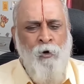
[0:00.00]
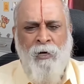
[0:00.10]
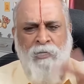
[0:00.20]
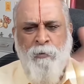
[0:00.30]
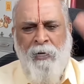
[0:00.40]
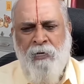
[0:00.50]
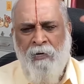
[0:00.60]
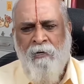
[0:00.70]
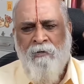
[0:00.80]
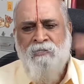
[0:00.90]
Don't expect
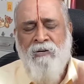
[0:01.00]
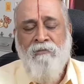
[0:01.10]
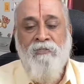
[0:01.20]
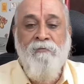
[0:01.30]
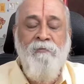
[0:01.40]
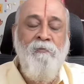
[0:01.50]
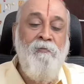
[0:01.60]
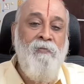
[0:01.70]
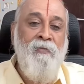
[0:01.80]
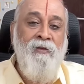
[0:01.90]
any result.
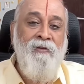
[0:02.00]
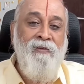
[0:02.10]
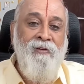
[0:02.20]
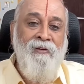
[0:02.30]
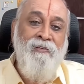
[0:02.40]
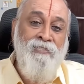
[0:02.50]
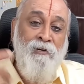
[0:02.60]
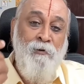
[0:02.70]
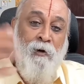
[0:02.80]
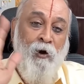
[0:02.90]

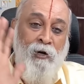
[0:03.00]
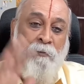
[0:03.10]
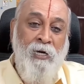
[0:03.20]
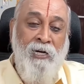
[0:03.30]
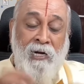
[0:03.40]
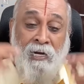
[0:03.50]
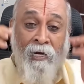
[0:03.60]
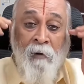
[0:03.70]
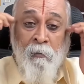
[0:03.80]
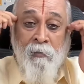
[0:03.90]
Result will
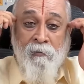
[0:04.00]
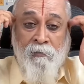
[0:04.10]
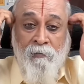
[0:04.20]
automatically come.